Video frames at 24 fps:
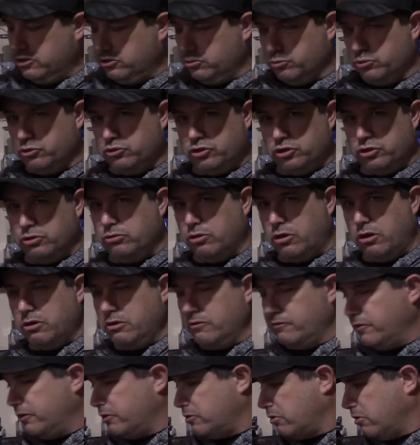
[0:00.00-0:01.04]
Will shoot all
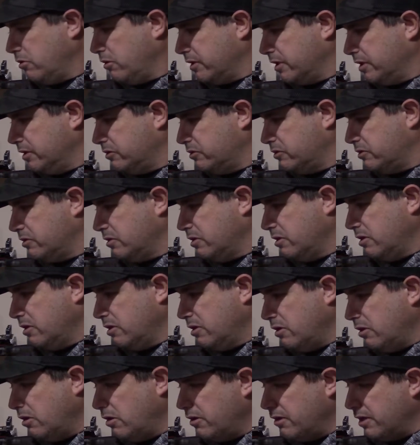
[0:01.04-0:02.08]
of the targets
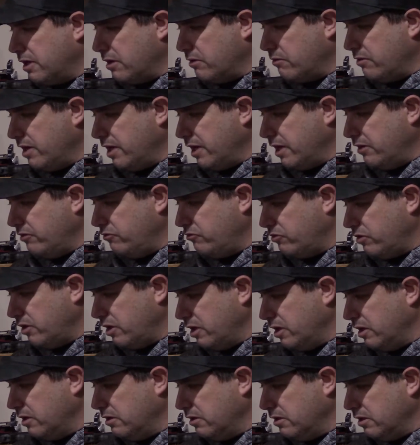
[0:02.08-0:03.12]
on our range,
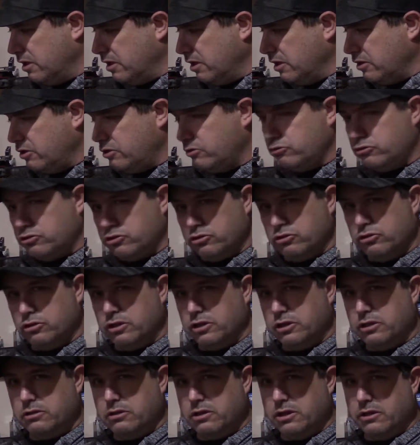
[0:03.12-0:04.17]
and you
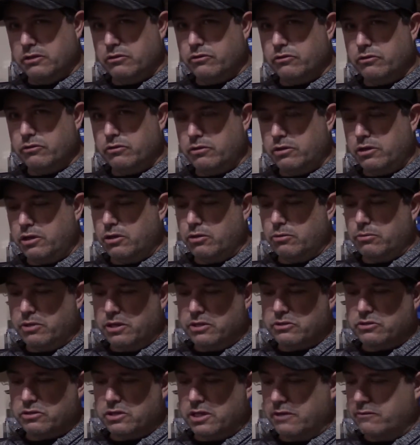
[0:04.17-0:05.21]
should,
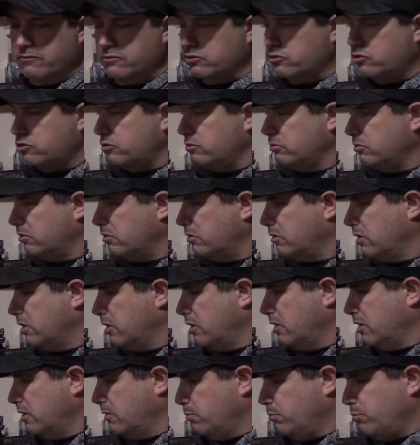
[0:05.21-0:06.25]
as an average shooter,
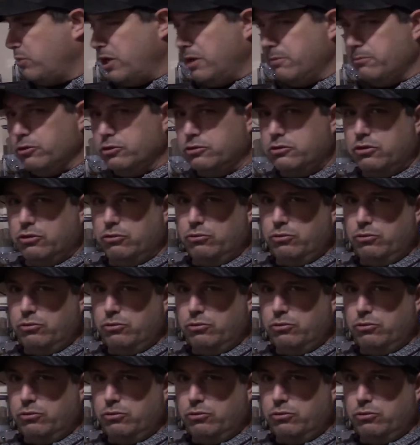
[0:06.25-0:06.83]
be able to